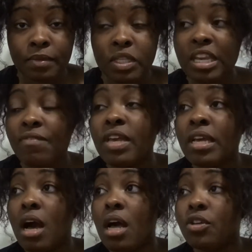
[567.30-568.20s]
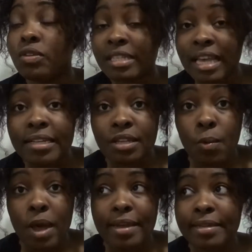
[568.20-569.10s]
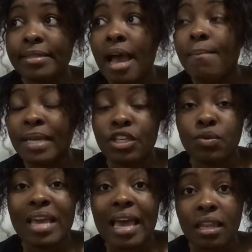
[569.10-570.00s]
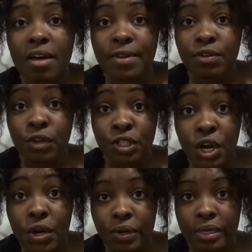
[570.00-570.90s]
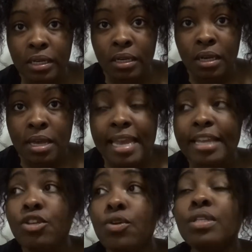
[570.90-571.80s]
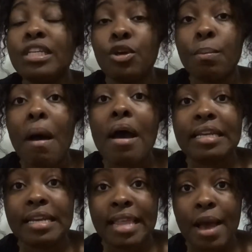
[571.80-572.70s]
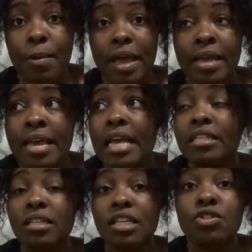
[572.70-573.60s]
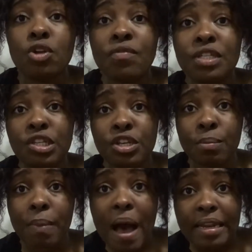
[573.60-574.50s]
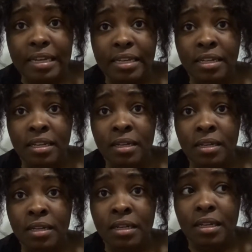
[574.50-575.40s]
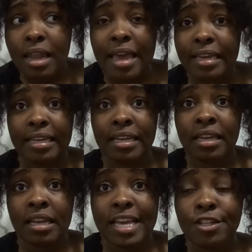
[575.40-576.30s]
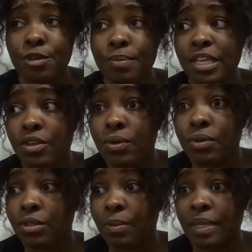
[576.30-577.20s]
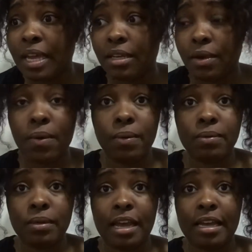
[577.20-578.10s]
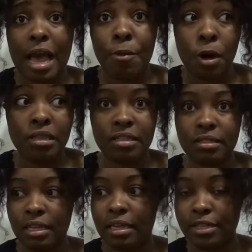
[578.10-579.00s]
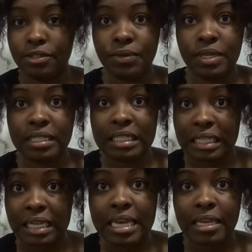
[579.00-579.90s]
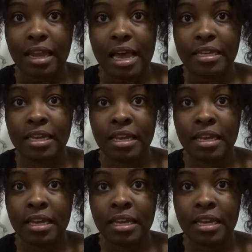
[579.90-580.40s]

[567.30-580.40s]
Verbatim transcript: giving your sex away does not mean you get love in return. And using your body in that way is a disservice to your body. Like, it should be used to be like, yo, like, I want this. Like, let's do this. It's lit. Like,